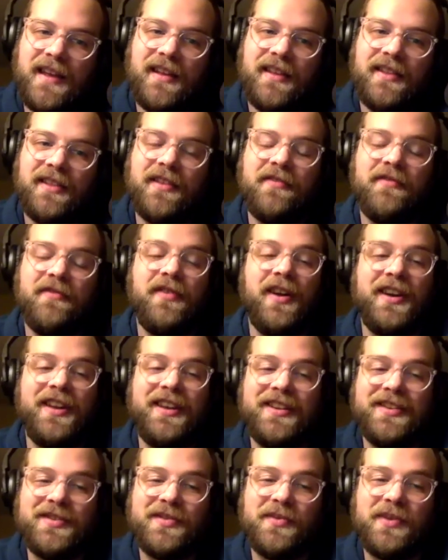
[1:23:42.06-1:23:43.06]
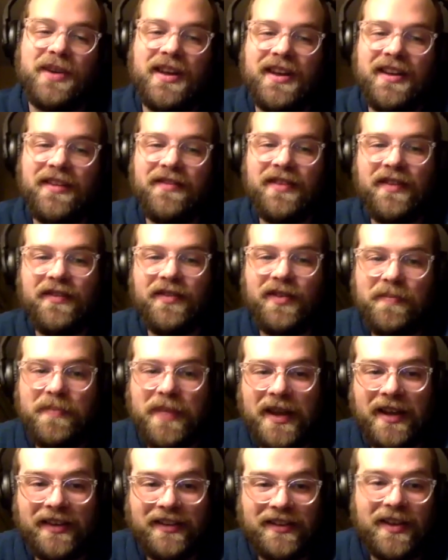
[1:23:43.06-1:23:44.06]
The funniest way I've ever
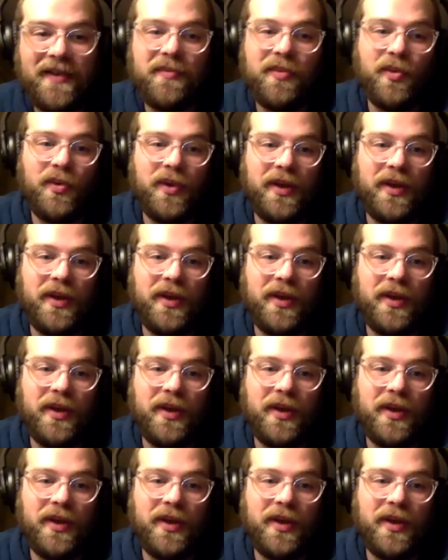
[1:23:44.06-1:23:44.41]
picked up weed.